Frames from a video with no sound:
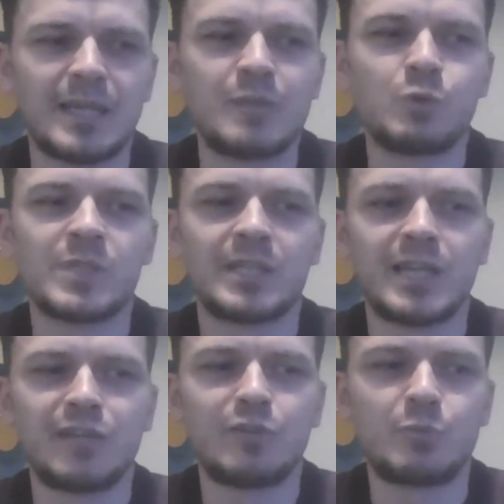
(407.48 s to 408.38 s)
it was a
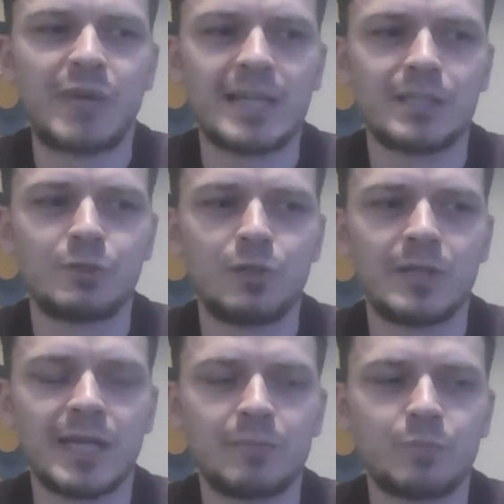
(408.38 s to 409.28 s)
kind of a
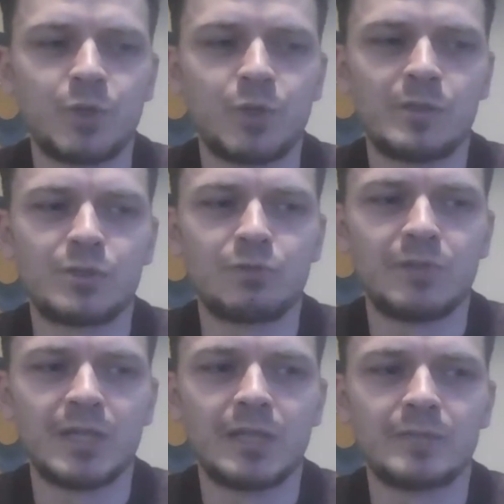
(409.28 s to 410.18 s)
practical but
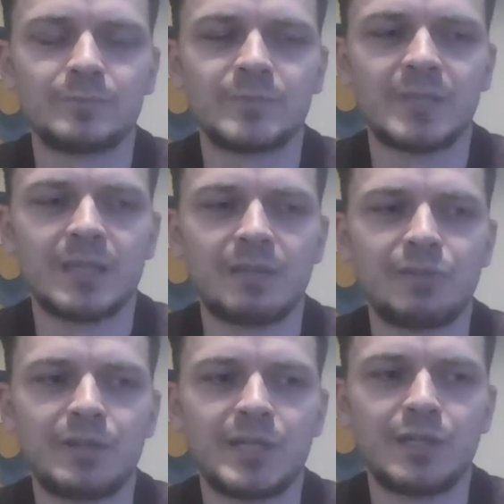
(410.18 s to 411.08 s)
also
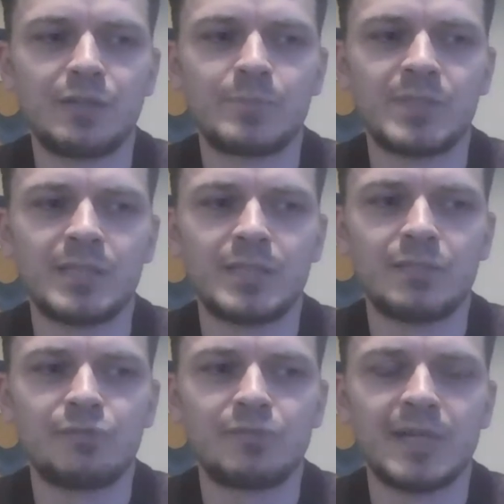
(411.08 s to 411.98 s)
a very
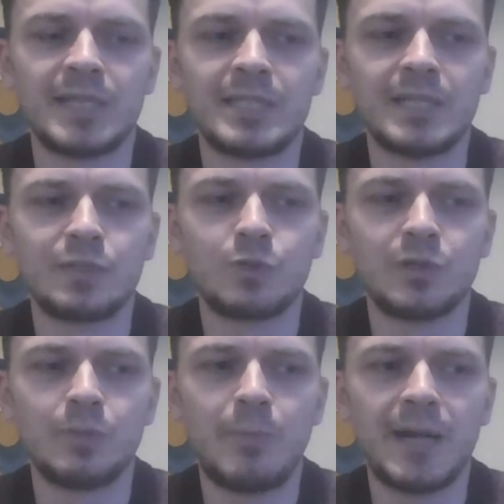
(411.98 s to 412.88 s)
obsessive idea
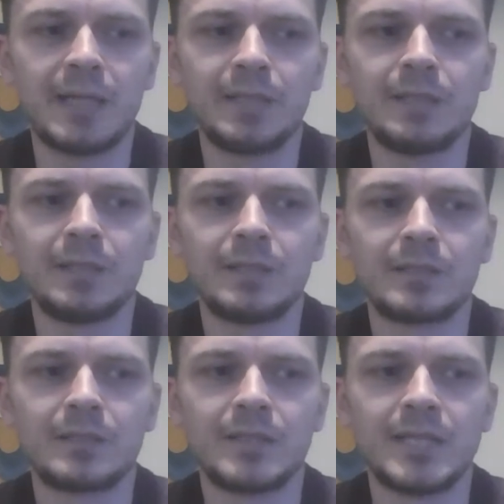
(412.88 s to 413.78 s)
to
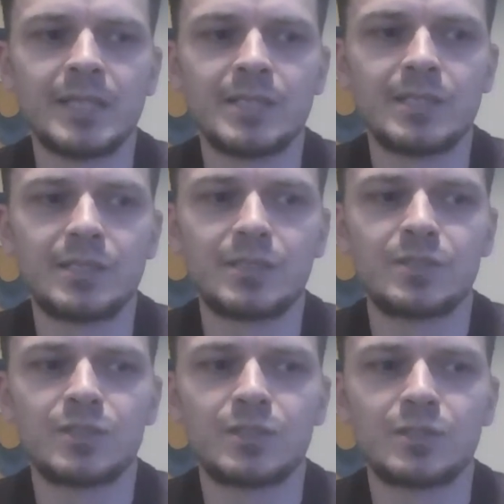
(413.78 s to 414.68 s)
combine
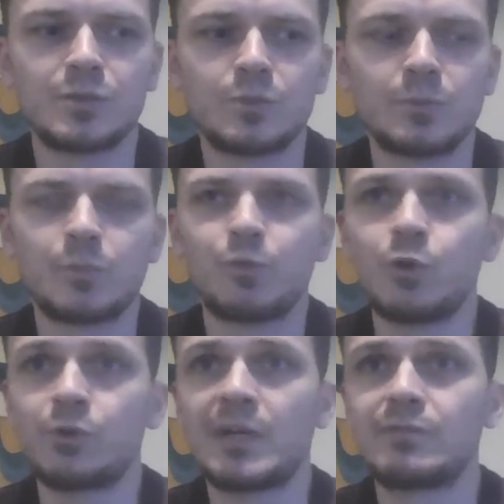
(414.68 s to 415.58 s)
his
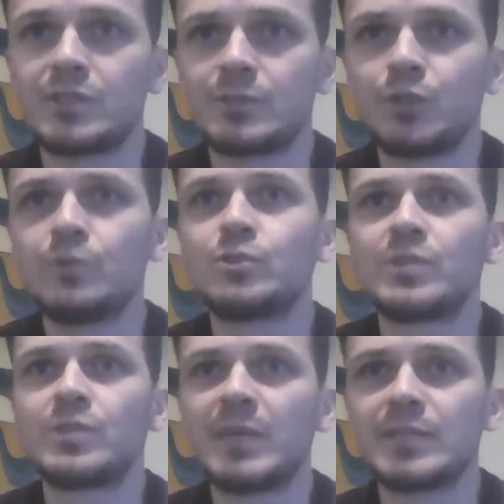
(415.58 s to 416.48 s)
photographs,
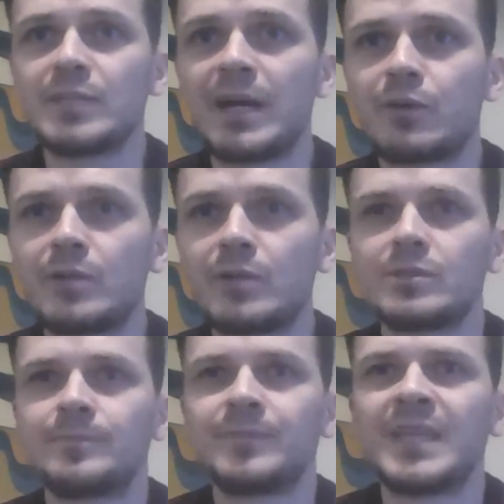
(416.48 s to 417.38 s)
use them as
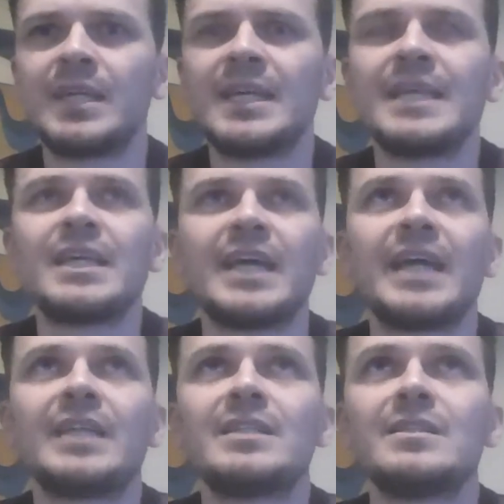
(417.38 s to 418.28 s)
backgrounds.
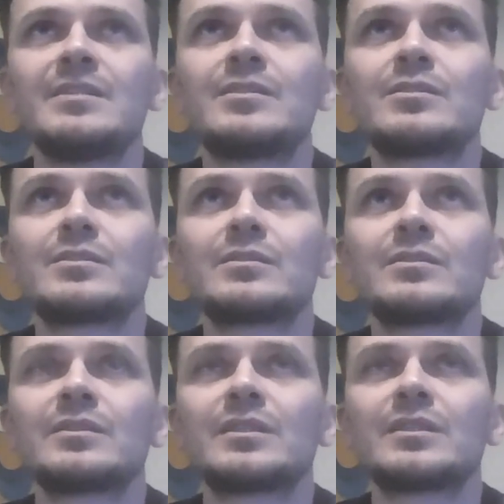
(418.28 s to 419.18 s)
And
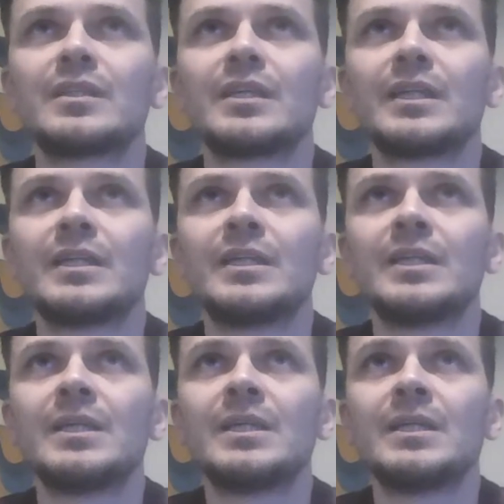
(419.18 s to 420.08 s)

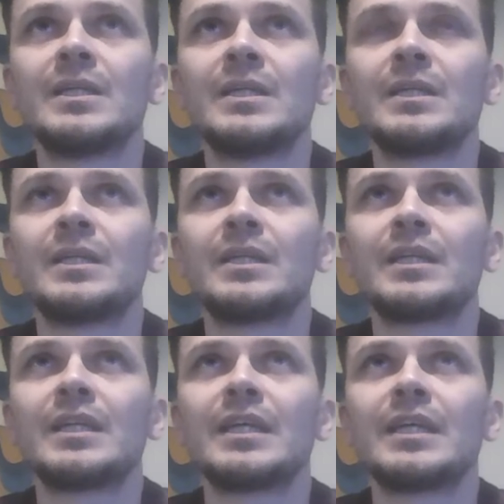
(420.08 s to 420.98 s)
it